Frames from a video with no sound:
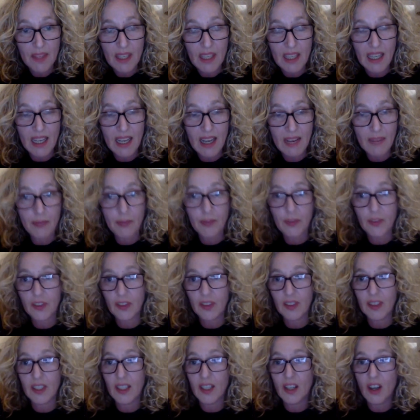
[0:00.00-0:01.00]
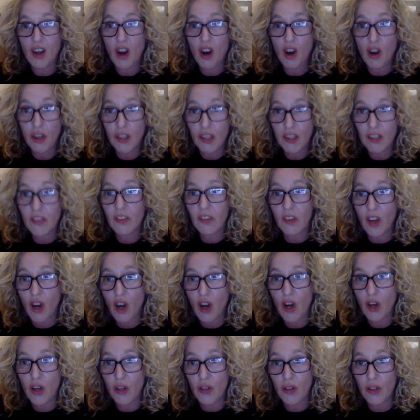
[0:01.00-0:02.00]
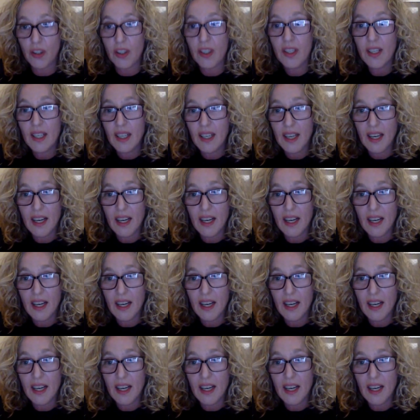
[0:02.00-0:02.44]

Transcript: left on its own